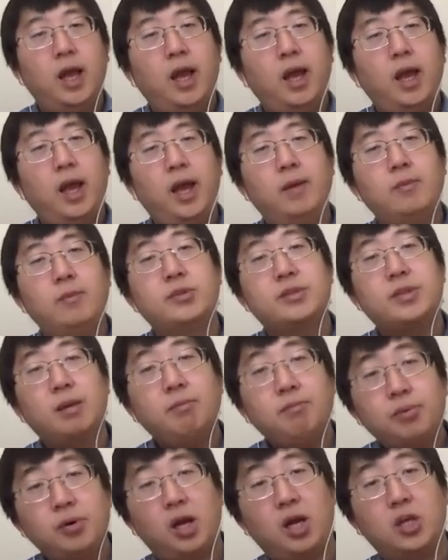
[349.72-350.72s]
And some
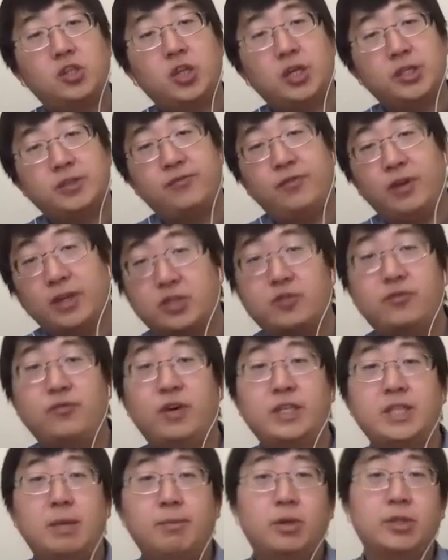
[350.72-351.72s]
projects, for
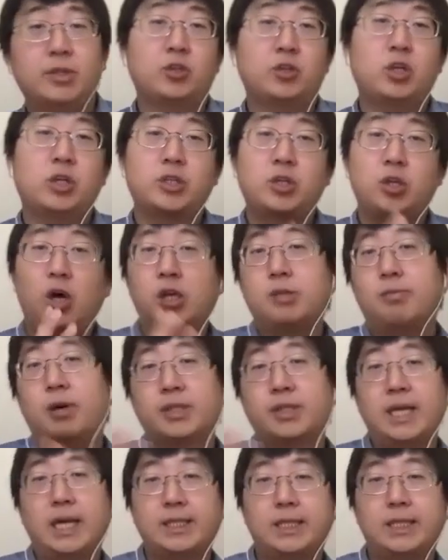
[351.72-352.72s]
example, such as Cosmos
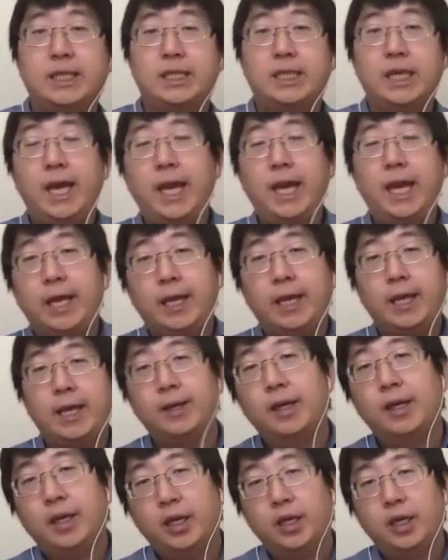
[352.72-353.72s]
SDK,
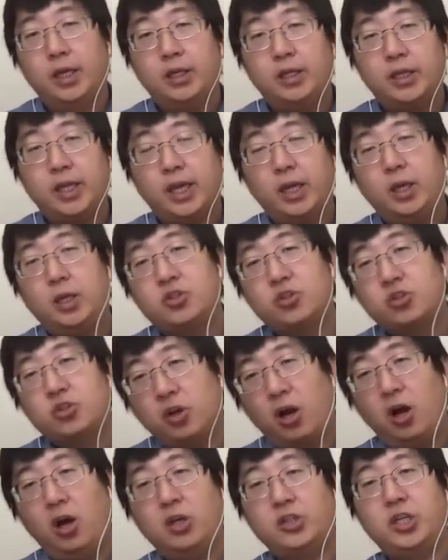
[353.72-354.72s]
they
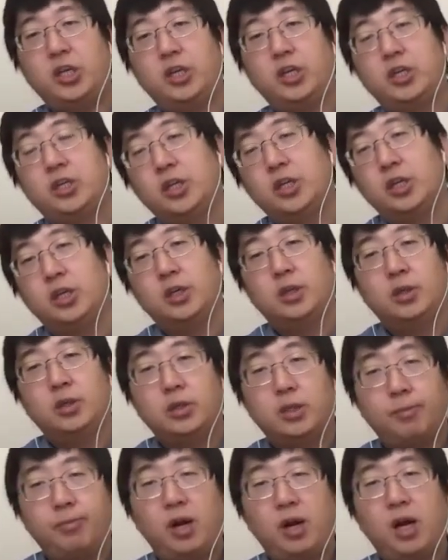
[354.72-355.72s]
started
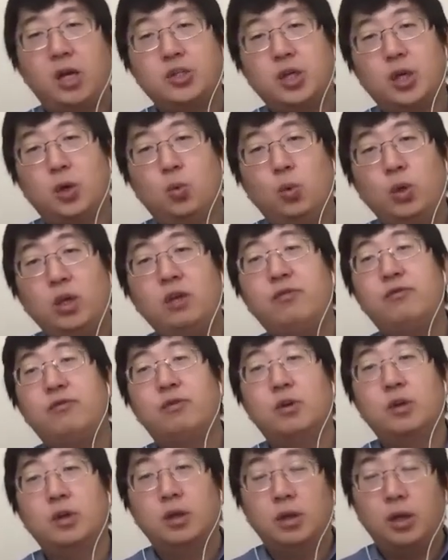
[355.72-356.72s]
the project with
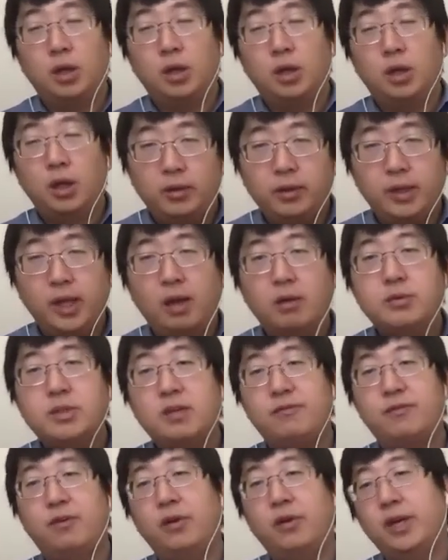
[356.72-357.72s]

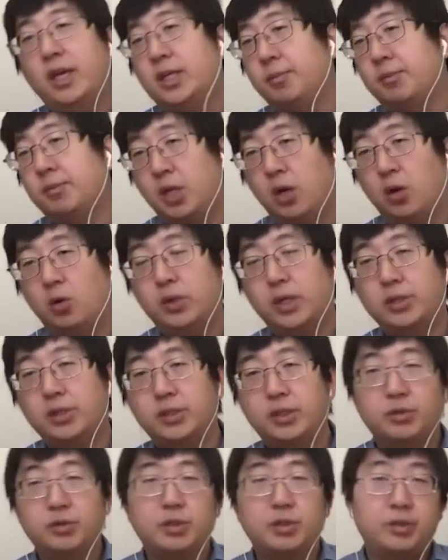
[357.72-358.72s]
non-default native token,
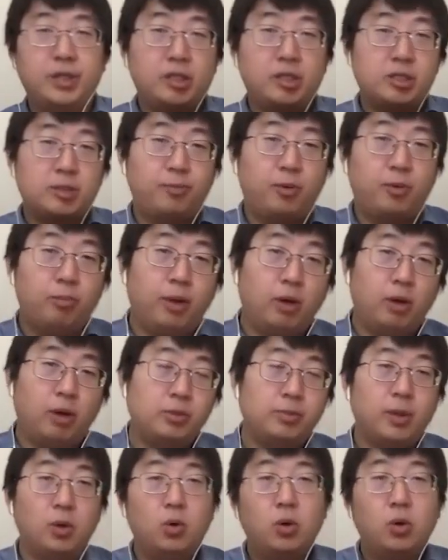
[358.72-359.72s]
so they support
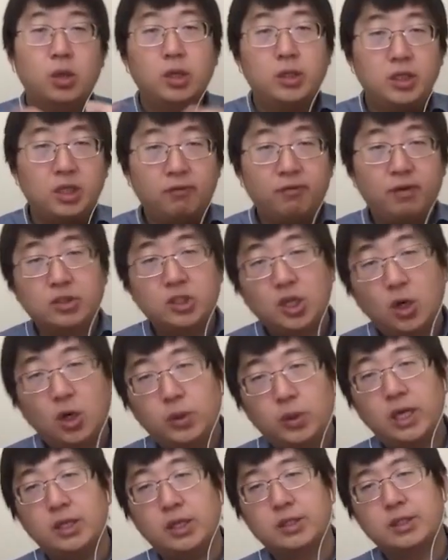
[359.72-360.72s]
multiple different
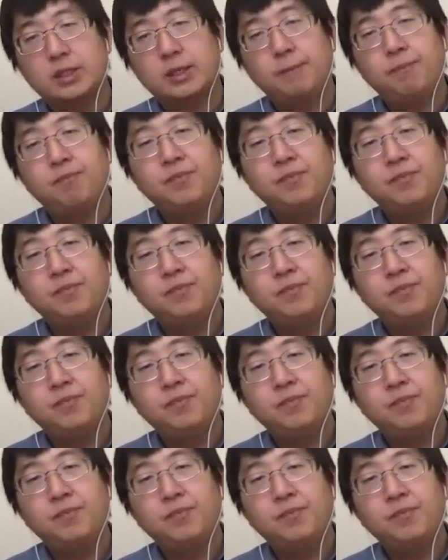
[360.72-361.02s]
tokens.